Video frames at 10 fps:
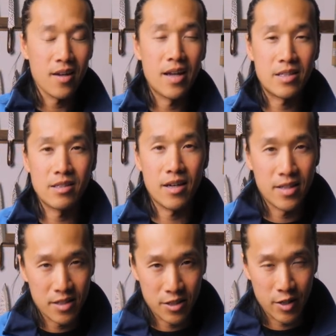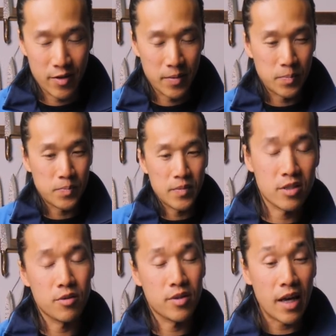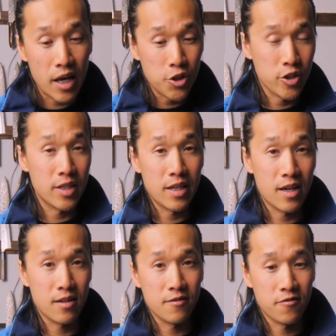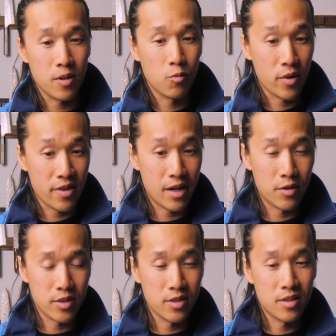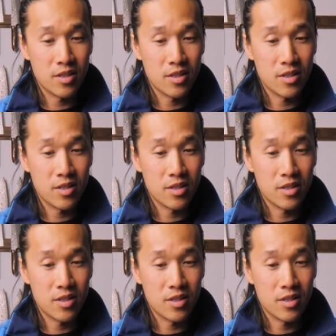It's not necessary. So the edge you can get from 1,000,